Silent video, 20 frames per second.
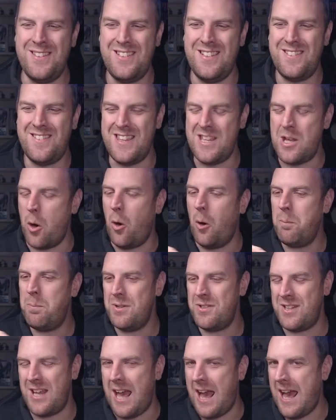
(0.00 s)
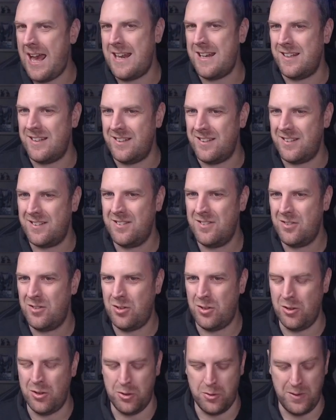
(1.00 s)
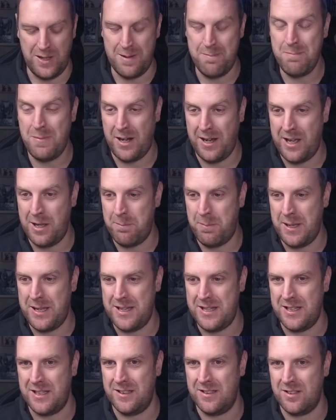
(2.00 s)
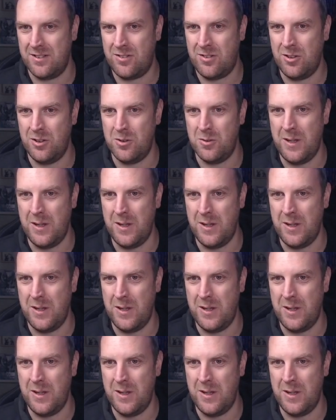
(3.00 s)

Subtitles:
the opposite end to, in my opinion, to